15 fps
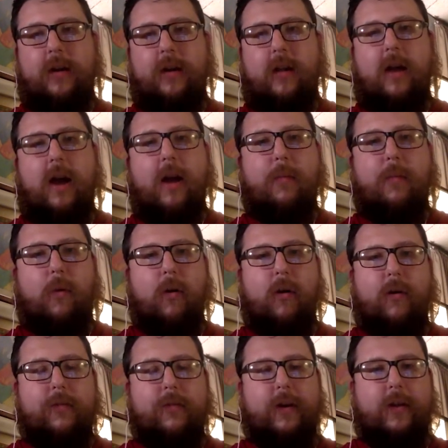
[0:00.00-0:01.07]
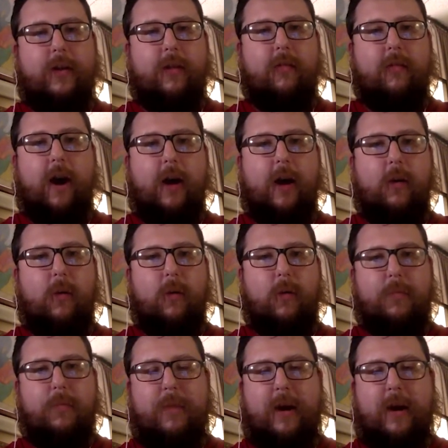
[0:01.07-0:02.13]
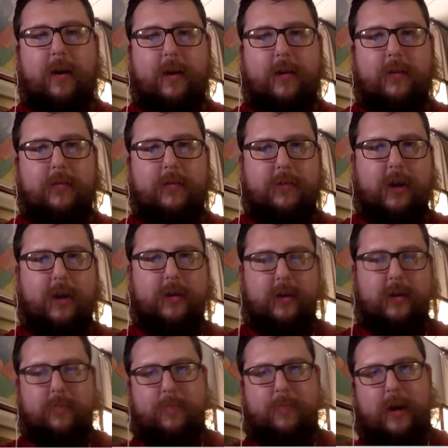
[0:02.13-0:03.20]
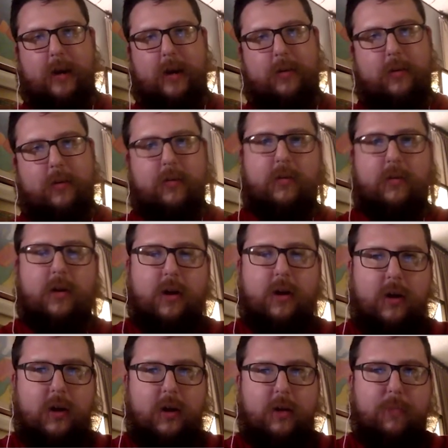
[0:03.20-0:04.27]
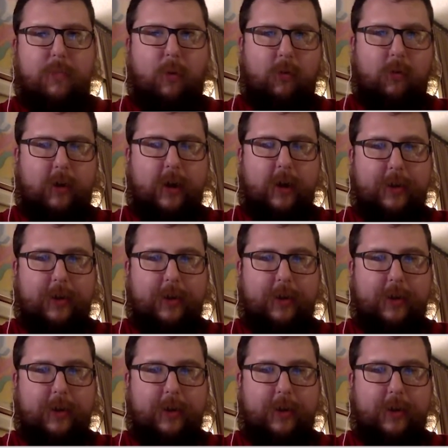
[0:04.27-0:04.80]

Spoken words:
a lot of more of the Reinhold man that shot that mega dude in Portland.